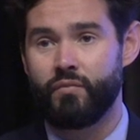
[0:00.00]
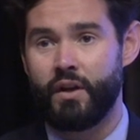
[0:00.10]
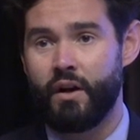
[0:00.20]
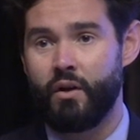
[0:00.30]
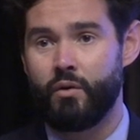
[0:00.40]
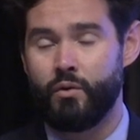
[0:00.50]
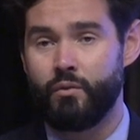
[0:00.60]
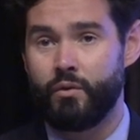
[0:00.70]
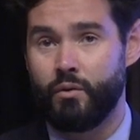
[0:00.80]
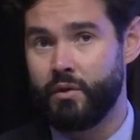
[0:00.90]
you know,
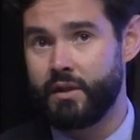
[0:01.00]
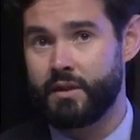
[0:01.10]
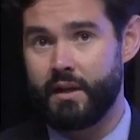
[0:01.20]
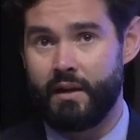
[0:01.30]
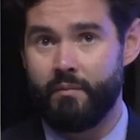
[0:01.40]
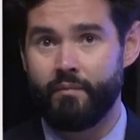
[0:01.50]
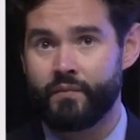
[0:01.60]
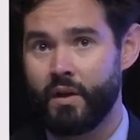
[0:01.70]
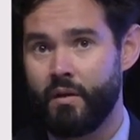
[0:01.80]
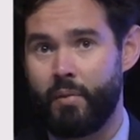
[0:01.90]
who, who is, um,
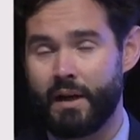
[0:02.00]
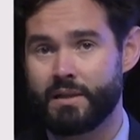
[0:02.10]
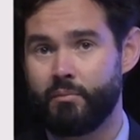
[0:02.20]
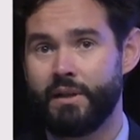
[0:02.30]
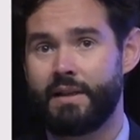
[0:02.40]
possibly